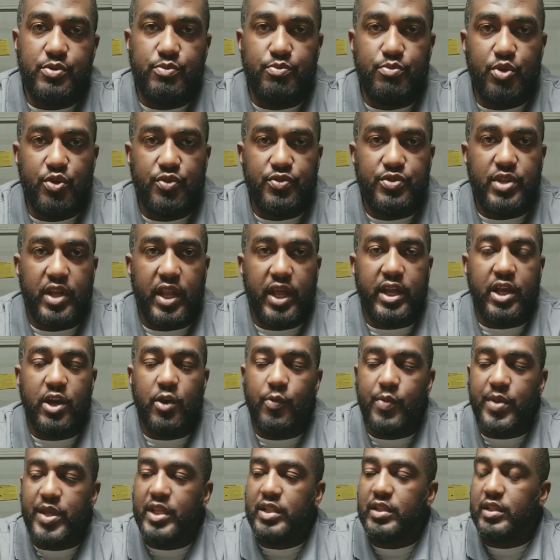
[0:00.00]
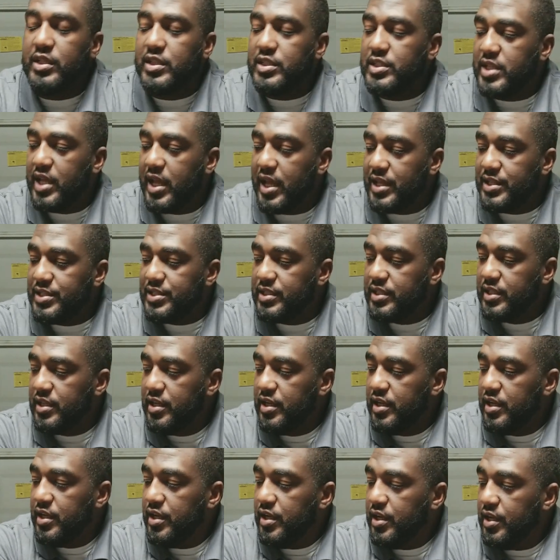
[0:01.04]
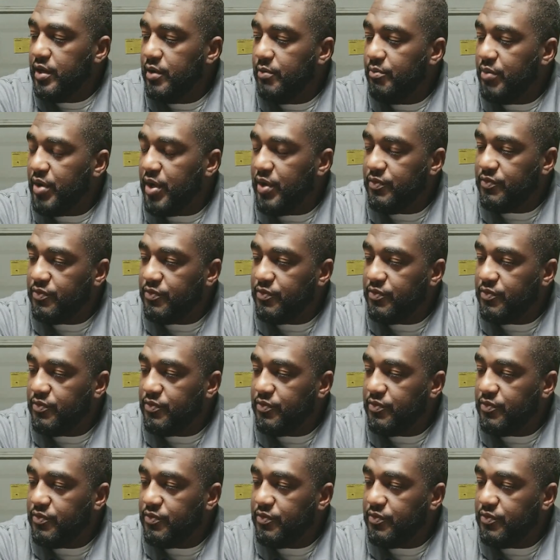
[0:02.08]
I'm going to move to like a weekly test.